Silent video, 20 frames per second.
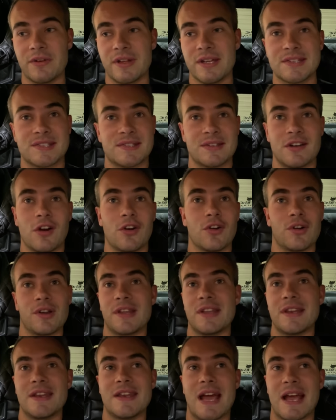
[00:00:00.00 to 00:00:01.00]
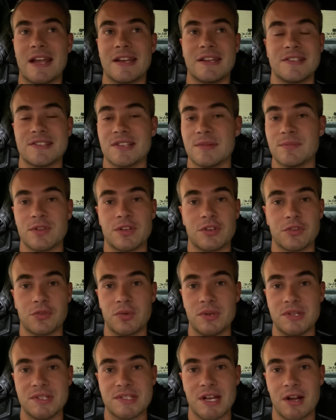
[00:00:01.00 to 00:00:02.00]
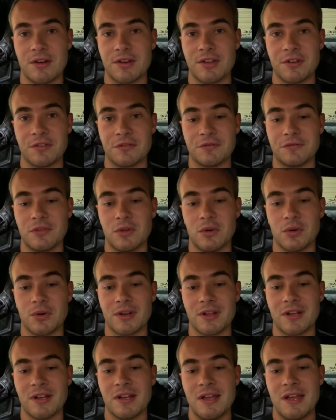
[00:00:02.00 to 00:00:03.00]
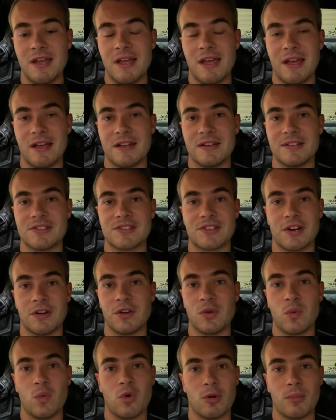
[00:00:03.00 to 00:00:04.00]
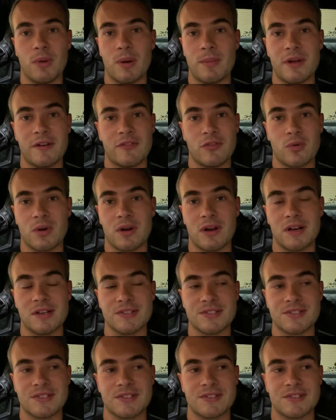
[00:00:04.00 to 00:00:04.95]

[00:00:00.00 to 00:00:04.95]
It's already 90 something degrees down here in Florida and it's starting to warm up everywhere else.